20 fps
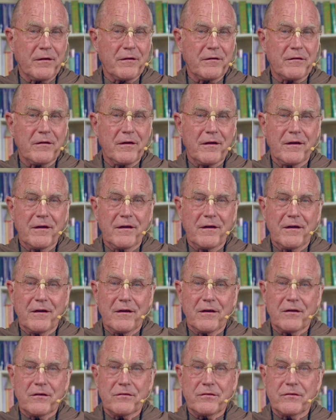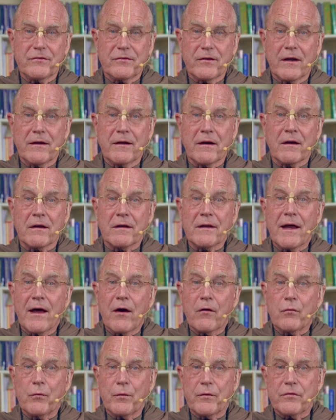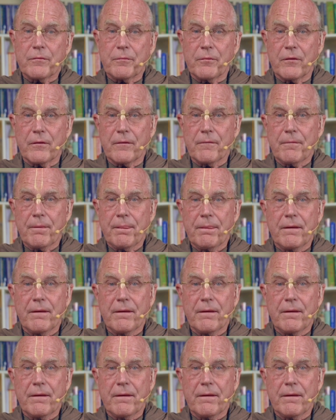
and she said in a loud whisper,